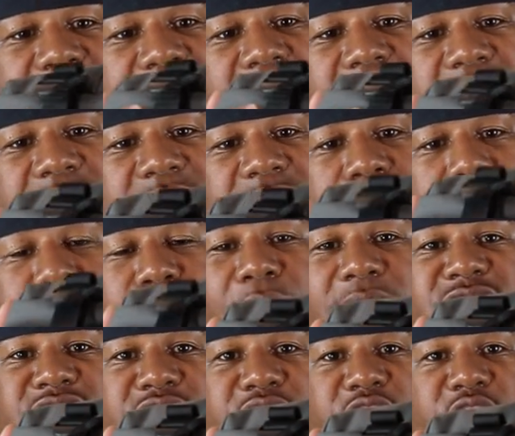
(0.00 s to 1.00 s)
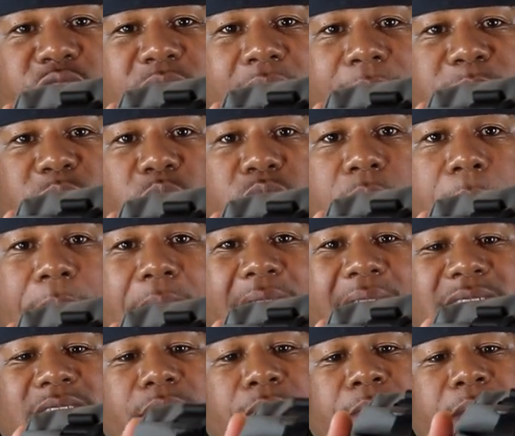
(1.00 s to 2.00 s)
uh, compression straps on the
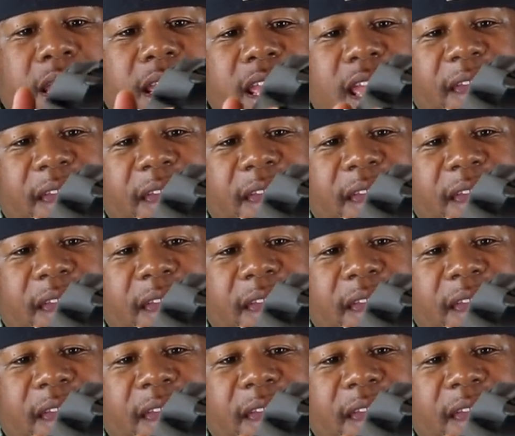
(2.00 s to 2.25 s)
bottom,